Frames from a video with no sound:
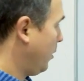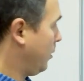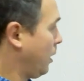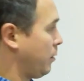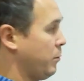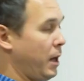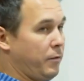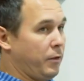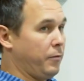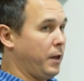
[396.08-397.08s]
So we
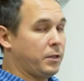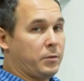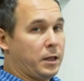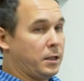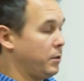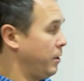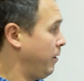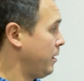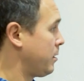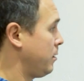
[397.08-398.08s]
have the phase readings.
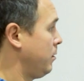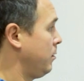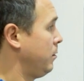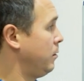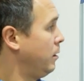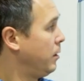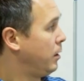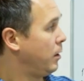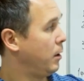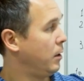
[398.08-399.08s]
Yes, the phases, here
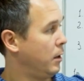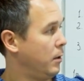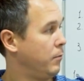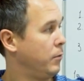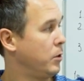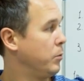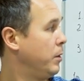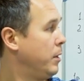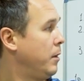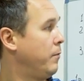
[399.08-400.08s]
they are. First we
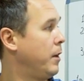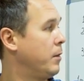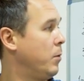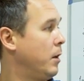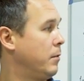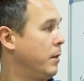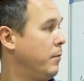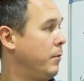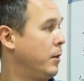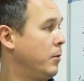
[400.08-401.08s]
take phase 1, then
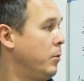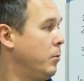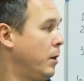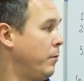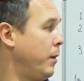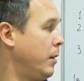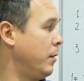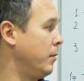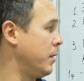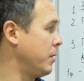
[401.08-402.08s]
phase 2, and
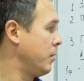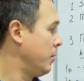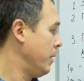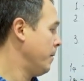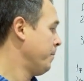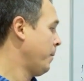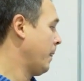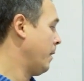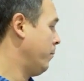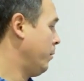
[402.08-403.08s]
finally phase 3. We
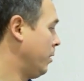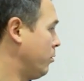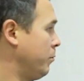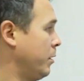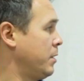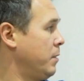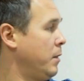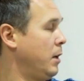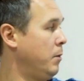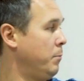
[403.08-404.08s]
multiply each of these
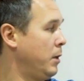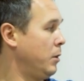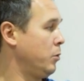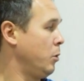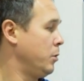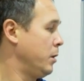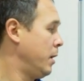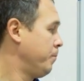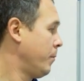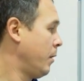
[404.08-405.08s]
values by the total
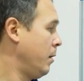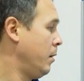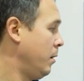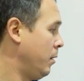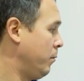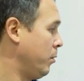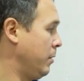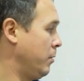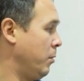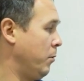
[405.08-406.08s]
amperes to
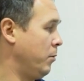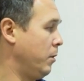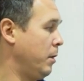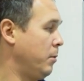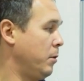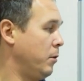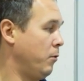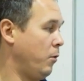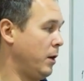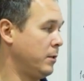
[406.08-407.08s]
calculate the total number of
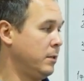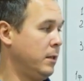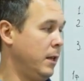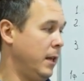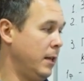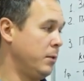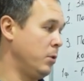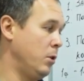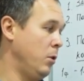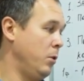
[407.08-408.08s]
watts, and as we
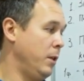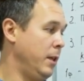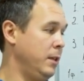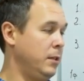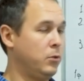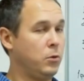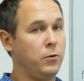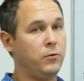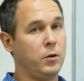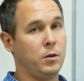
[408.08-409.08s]
know, we then need to
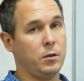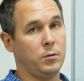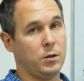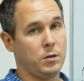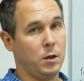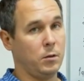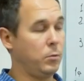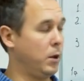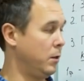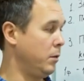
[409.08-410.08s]
convert the result,
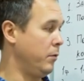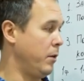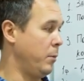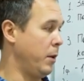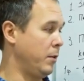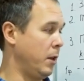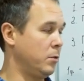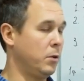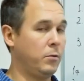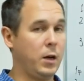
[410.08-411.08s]
well, divide by
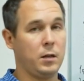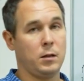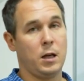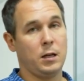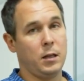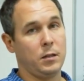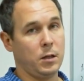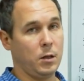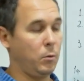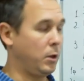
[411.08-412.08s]
1,000, right? And get the
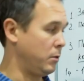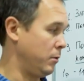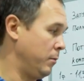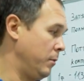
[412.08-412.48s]
kilowatts.